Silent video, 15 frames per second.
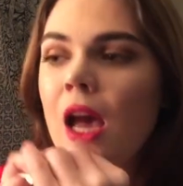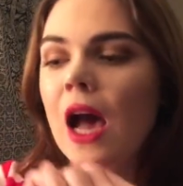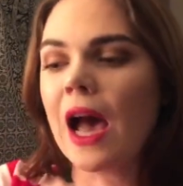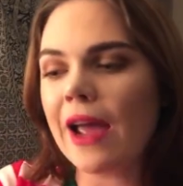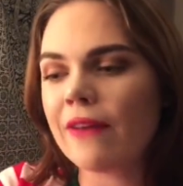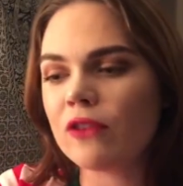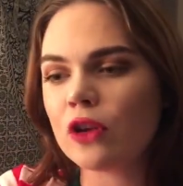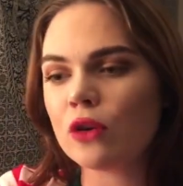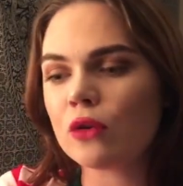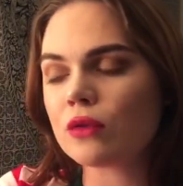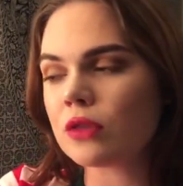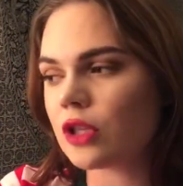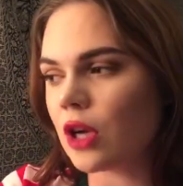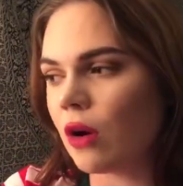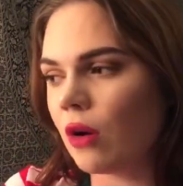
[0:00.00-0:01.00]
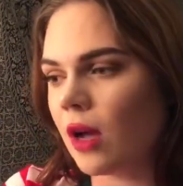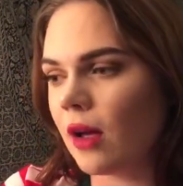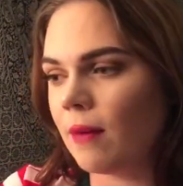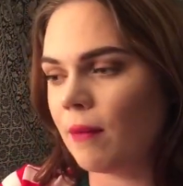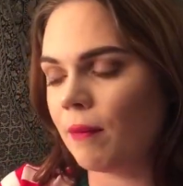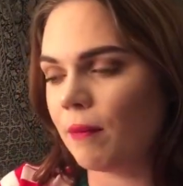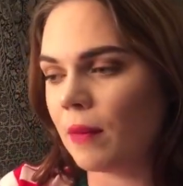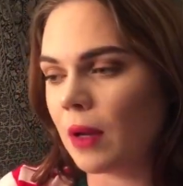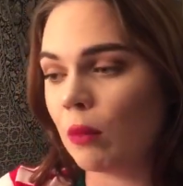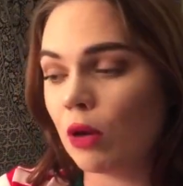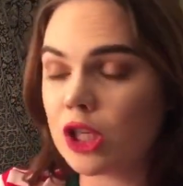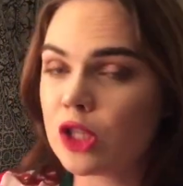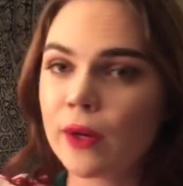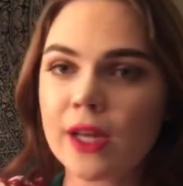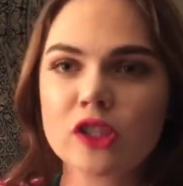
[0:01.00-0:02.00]
I've used
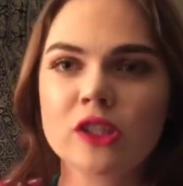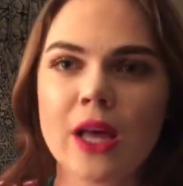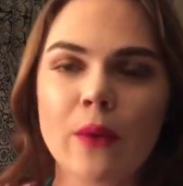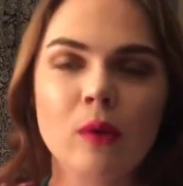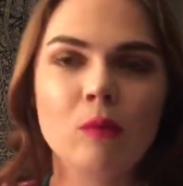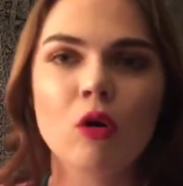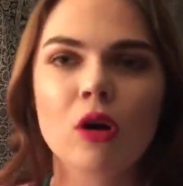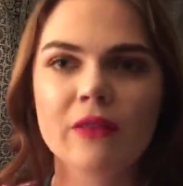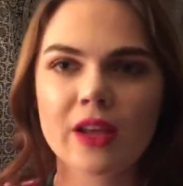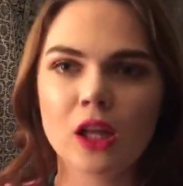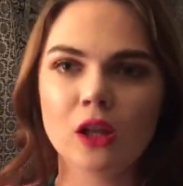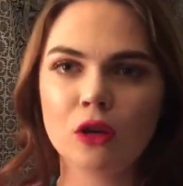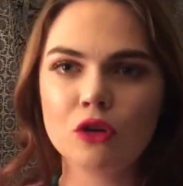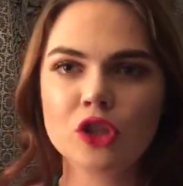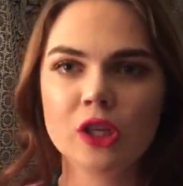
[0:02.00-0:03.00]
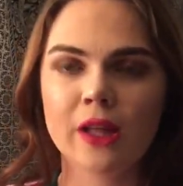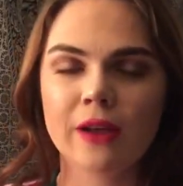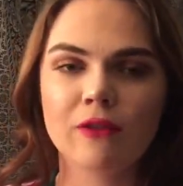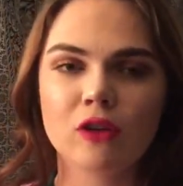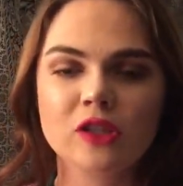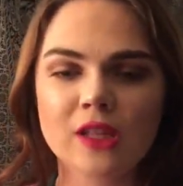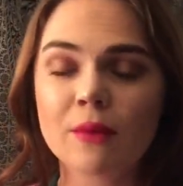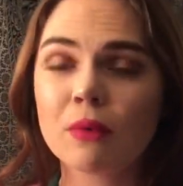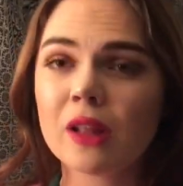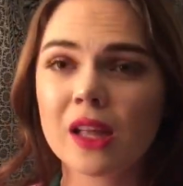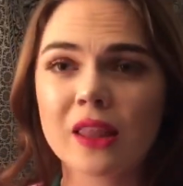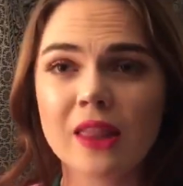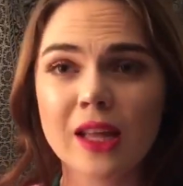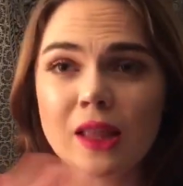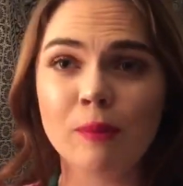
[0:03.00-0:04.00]
moisturizers that were more like a lotion, like for example,
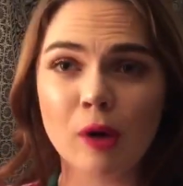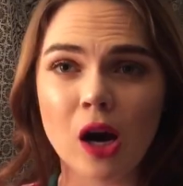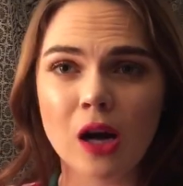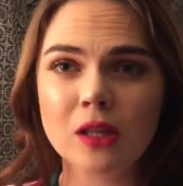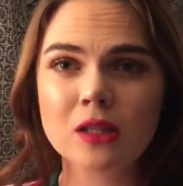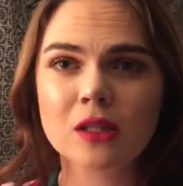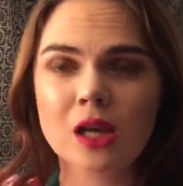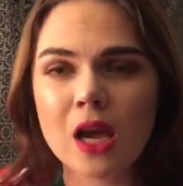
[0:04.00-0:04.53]
like the pods.